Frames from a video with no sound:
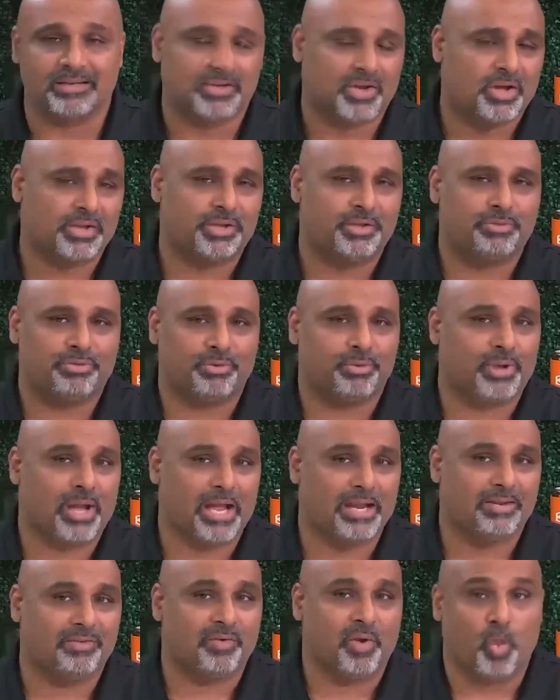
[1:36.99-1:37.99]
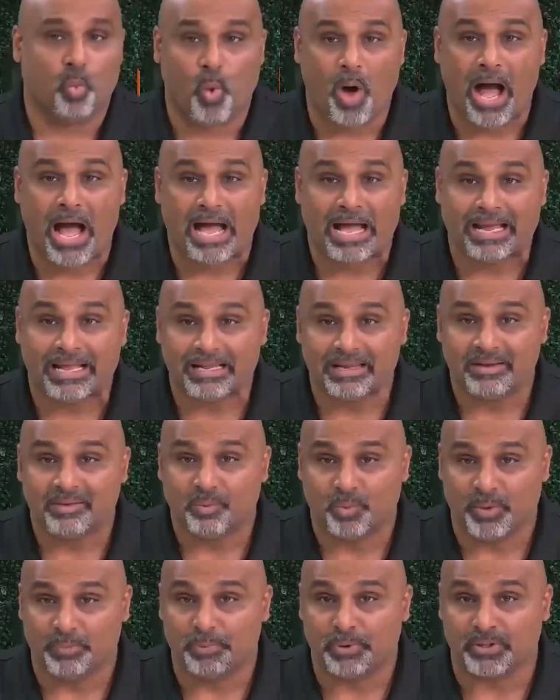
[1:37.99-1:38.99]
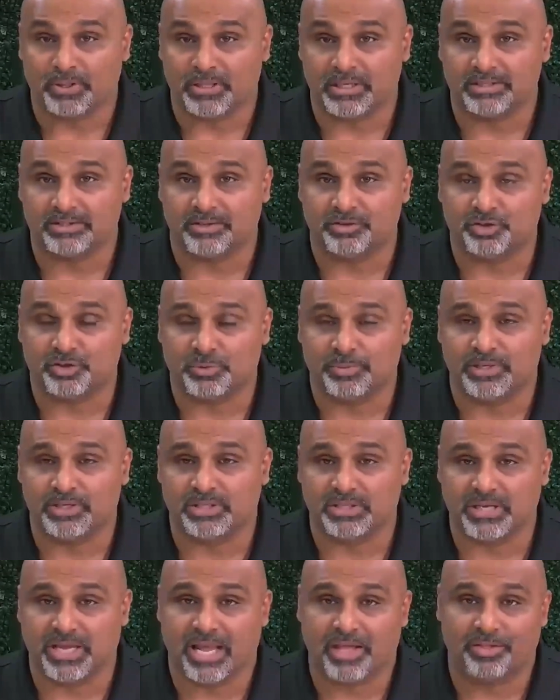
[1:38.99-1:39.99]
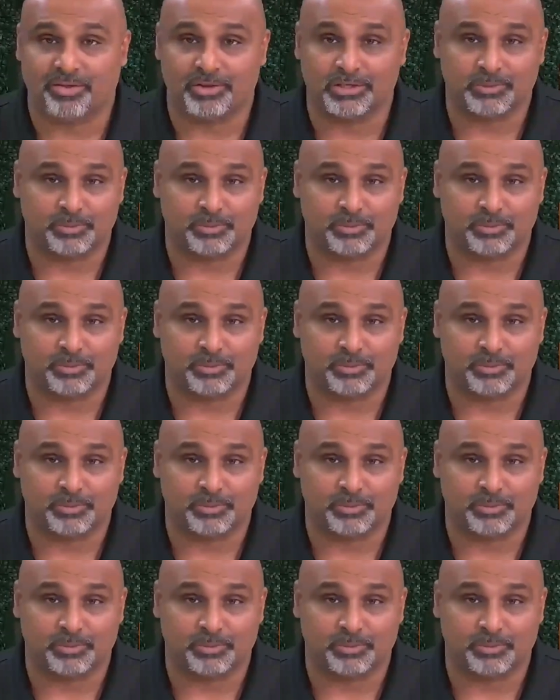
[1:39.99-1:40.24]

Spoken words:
talk you through kind of why we put these instruments together,